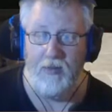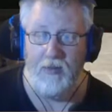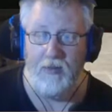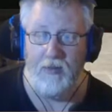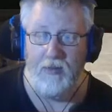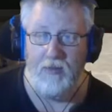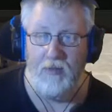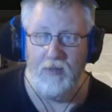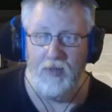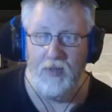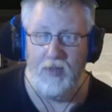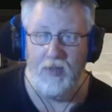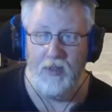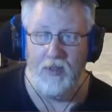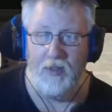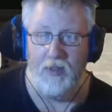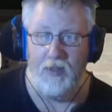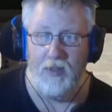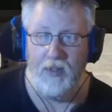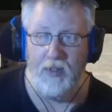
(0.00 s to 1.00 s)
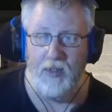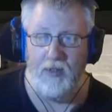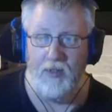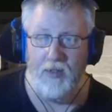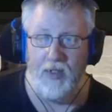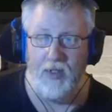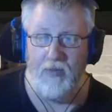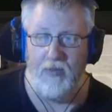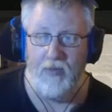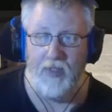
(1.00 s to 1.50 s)
Well, he
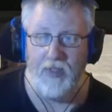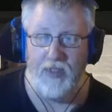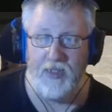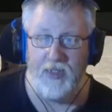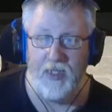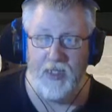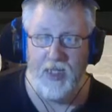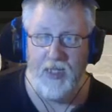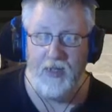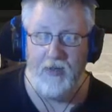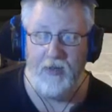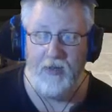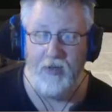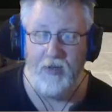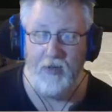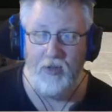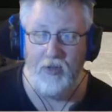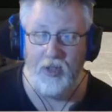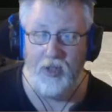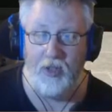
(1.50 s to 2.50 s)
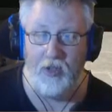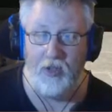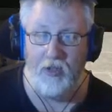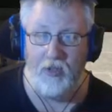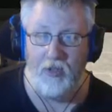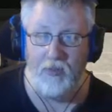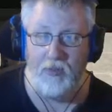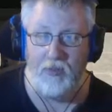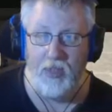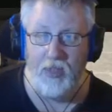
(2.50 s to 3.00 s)
took a risk there, not the shot
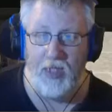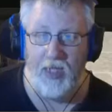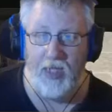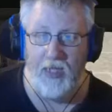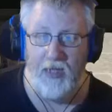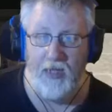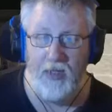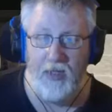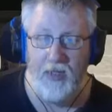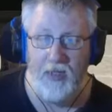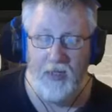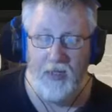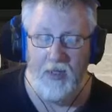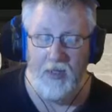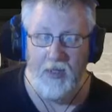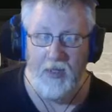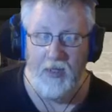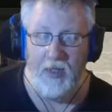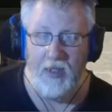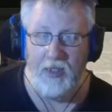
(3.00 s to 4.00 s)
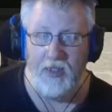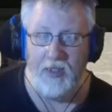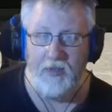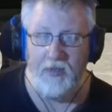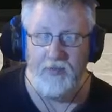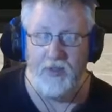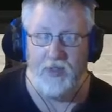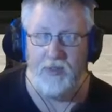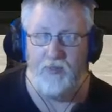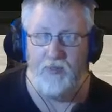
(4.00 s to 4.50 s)
to play. He should have
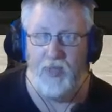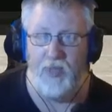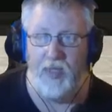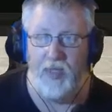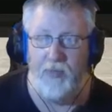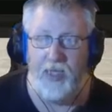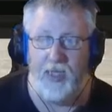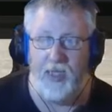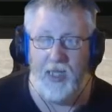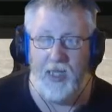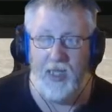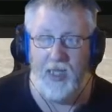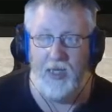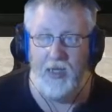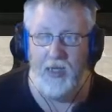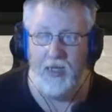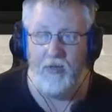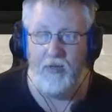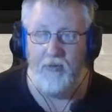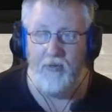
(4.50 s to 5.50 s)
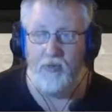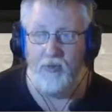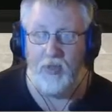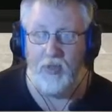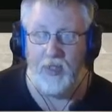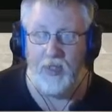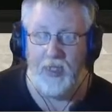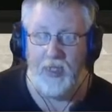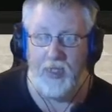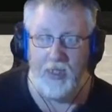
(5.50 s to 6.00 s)
just babied it in and rolled the
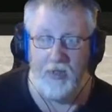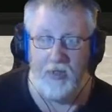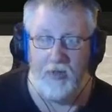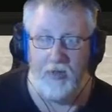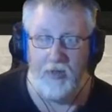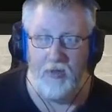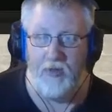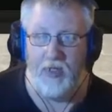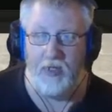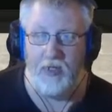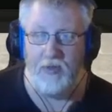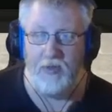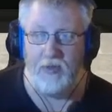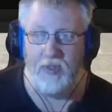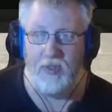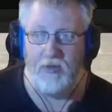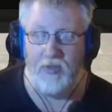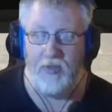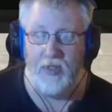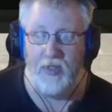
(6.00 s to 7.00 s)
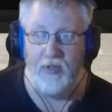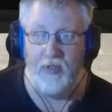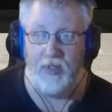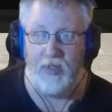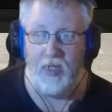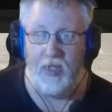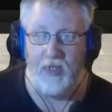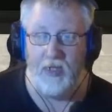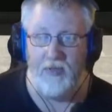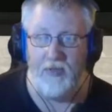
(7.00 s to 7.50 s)
9 down the rail. So now he's
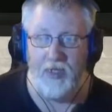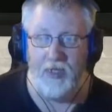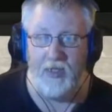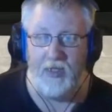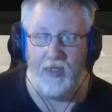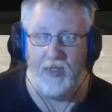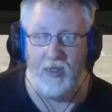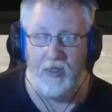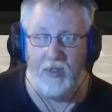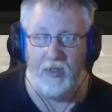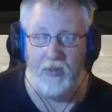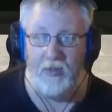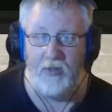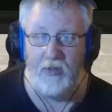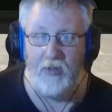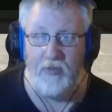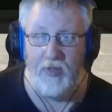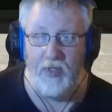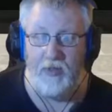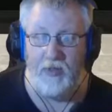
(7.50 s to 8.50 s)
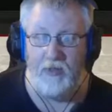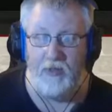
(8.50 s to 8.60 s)
got a thin cut down the rail.